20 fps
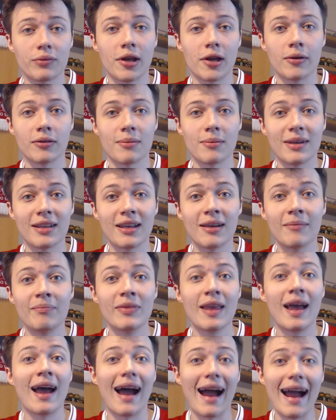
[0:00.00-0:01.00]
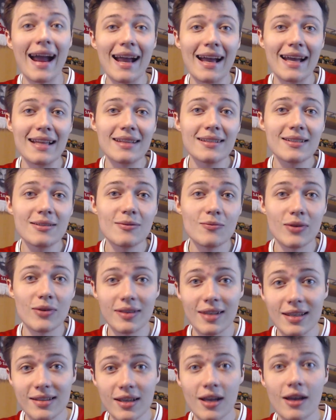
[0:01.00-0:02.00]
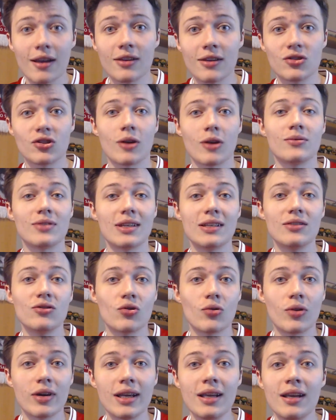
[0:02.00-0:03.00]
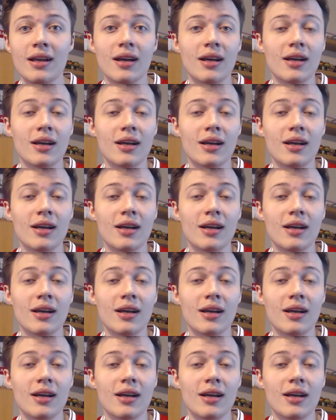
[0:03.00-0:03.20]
there at the minute. And with this Curtis Jones injury,